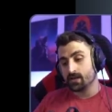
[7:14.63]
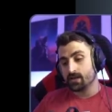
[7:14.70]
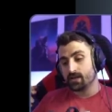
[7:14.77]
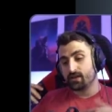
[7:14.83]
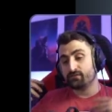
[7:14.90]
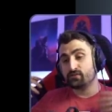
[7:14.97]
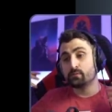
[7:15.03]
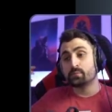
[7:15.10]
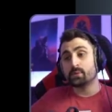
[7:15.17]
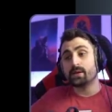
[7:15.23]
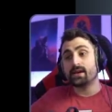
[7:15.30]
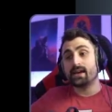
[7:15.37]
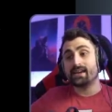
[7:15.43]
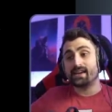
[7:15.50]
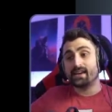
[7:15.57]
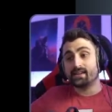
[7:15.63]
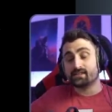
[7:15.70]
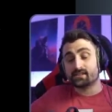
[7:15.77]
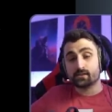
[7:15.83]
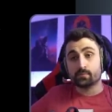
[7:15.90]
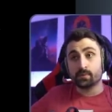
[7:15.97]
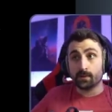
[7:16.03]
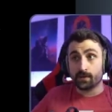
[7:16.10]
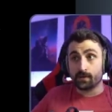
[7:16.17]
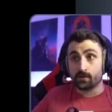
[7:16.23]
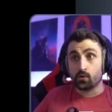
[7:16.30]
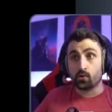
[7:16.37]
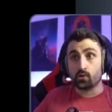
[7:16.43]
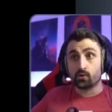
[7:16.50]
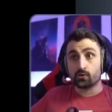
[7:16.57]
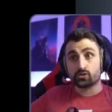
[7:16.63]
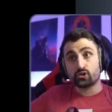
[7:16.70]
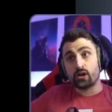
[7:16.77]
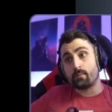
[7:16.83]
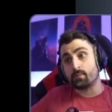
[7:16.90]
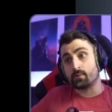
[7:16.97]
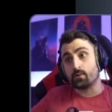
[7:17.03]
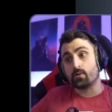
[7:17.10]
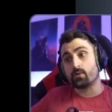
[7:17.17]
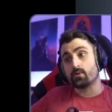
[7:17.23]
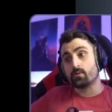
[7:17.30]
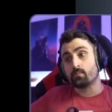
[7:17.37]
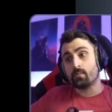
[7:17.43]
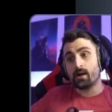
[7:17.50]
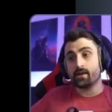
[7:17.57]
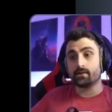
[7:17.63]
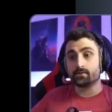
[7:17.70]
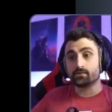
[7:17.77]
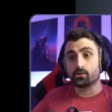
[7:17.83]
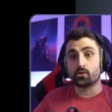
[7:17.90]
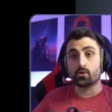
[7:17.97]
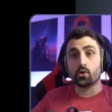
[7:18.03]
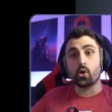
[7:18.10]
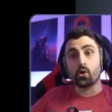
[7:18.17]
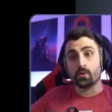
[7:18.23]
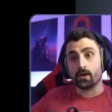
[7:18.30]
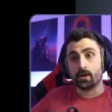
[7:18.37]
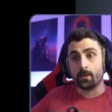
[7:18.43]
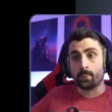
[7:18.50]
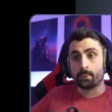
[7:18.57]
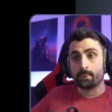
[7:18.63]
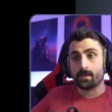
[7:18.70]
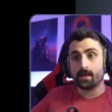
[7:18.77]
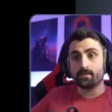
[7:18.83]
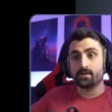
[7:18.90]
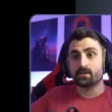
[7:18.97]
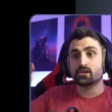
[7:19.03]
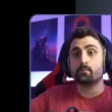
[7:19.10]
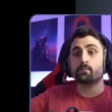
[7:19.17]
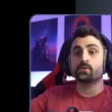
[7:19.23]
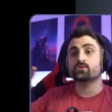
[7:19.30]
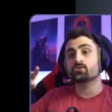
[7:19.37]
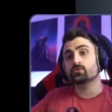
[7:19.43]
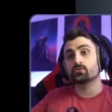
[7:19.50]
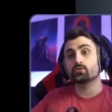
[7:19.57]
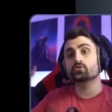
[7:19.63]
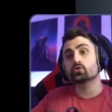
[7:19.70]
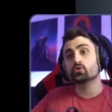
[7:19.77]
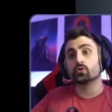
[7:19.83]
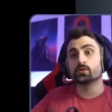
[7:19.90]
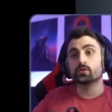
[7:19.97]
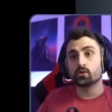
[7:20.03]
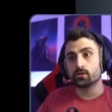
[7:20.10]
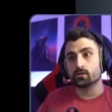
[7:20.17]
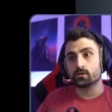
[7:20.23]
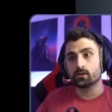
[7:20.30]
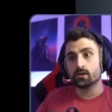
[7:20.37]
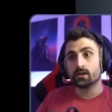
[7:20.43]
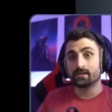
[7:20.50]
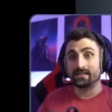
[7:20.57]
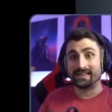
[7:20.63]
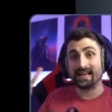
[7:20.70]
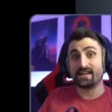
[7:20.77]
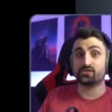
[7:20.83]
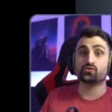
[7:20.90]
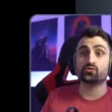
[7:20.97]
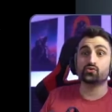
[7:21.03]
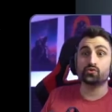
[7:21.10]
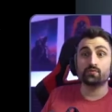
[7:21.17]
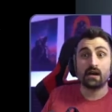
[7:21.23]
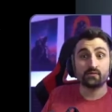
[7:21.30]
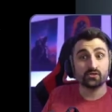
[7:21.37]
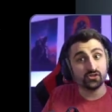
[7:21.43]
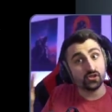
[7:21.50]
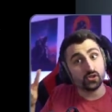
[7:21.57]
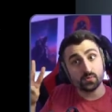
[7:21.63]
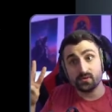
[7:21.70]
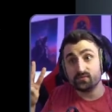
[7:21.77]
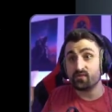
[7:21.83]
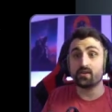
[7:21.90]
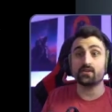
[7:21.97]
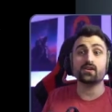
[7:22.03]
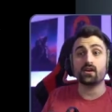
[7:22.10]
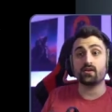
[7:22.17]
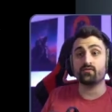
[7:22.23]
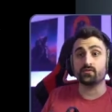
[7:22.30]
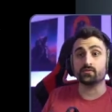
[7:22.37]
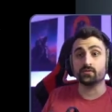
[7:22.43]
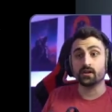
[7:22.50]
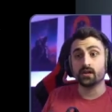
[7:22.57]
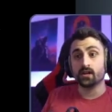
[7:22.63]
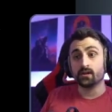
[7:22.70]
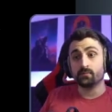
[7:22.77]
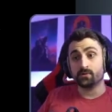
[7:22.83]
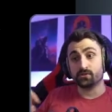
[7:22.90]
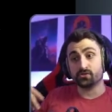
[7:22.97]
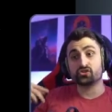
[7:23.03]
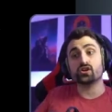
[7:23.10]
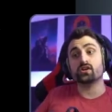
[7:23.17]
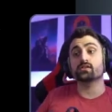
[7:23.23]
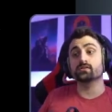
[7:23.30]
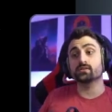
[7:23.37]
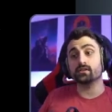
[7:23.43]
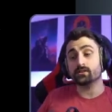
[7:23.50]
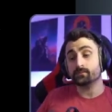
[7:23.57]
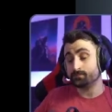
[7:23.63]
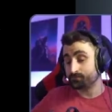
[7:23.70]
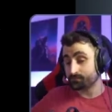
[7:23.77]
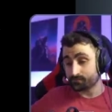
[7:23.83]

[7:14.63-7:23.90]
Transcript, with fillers: If you play against the Plague or Trapper or Myers or Oni, and there's a person or two on the hook, the last two survivors need to be very careful because suddenly